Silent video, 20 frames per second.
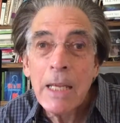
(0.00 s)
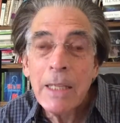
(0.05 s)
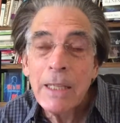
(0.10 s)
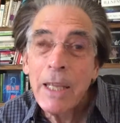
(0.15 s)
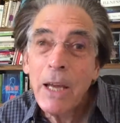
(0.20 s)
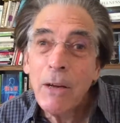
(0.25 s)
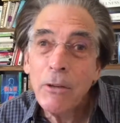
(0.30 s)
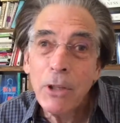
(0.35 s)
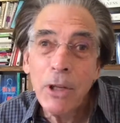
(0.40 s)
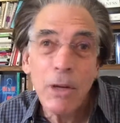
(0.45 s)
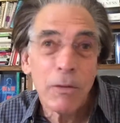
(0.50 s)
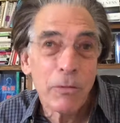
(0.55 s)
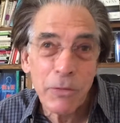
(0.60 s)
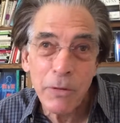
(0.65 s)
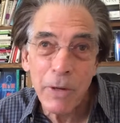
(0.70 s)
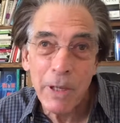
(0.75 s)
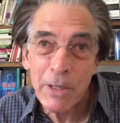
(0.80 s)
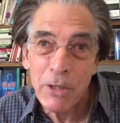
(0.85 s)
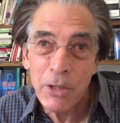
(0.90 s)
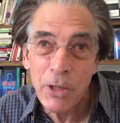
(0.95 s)
tell your
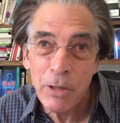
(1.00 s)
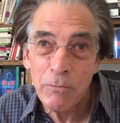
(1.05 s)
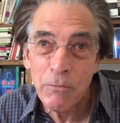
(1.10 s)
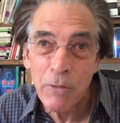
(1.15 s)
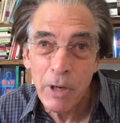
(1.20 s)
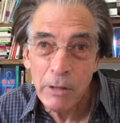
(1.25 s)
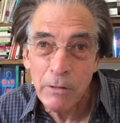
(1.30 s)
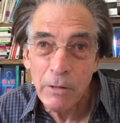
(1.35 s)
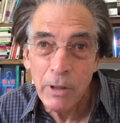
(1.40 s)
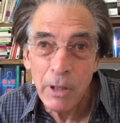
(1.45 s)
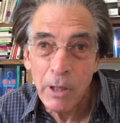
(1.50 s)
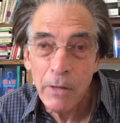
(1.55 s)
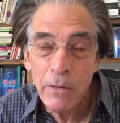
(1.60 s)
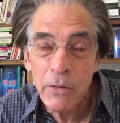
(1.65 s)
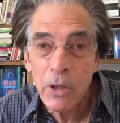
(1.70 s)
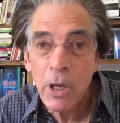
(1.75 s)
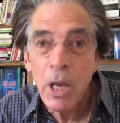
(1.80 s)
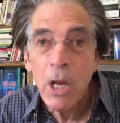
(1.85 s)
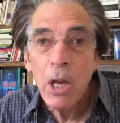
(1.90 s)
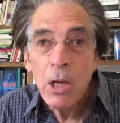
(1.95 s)
friends and
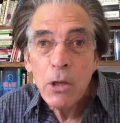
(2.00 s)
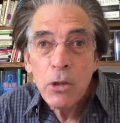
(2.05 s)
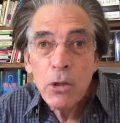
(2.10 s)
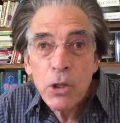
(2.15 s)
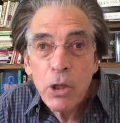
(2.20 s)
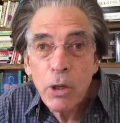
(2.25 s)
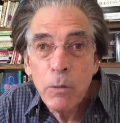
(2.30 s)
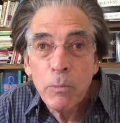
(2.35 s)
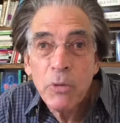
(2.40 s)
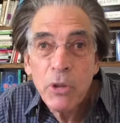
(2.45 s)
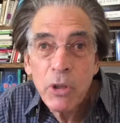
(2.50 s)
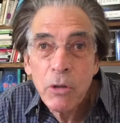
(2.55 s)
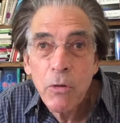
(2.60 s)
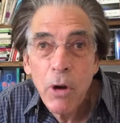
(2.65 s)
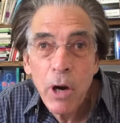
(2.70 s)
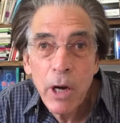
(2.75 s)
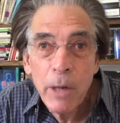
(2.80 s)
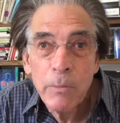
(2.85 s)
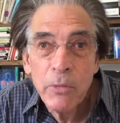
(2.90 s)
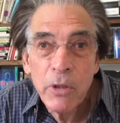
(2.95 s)
relatives,
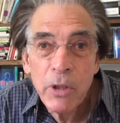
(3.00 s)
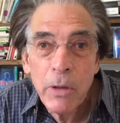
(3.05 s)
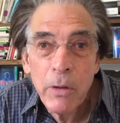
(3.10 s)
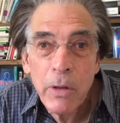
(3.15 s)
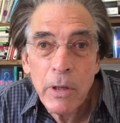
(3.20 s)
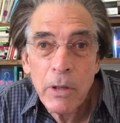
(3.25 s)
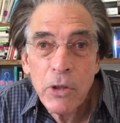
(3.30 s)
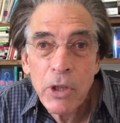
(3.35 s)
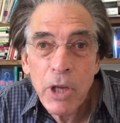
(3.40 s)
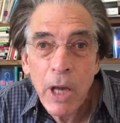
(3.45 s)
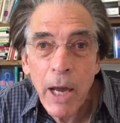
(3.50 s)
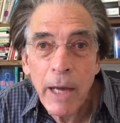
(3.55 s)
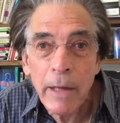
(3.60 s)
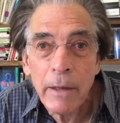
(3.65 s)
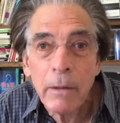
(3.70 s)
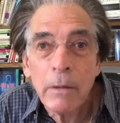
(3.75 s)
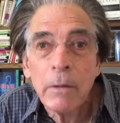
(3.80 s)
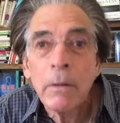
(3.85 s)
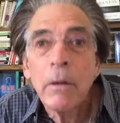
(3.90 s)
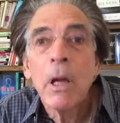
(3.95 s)
subscribe to the
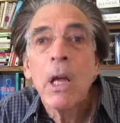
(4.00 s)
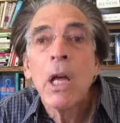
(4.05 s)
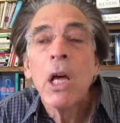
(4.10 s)
channel,